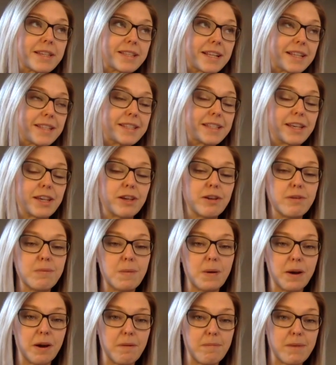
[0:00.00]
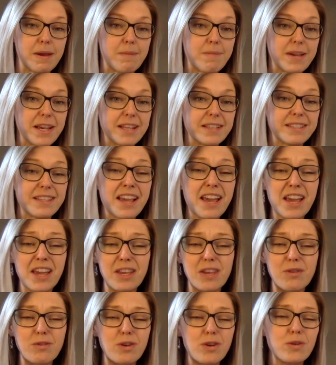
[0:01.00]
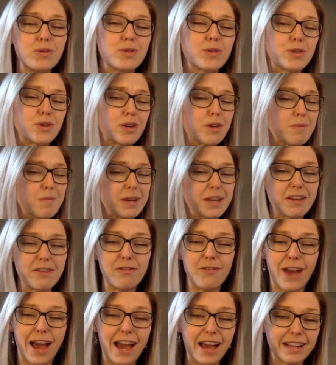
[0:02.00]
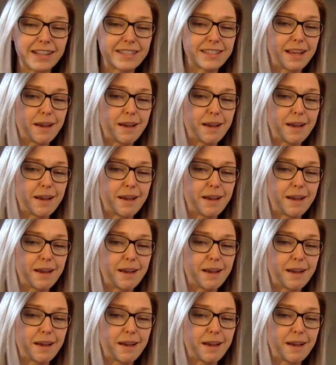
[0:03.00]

sense of humor. Maybe it's you know so many facts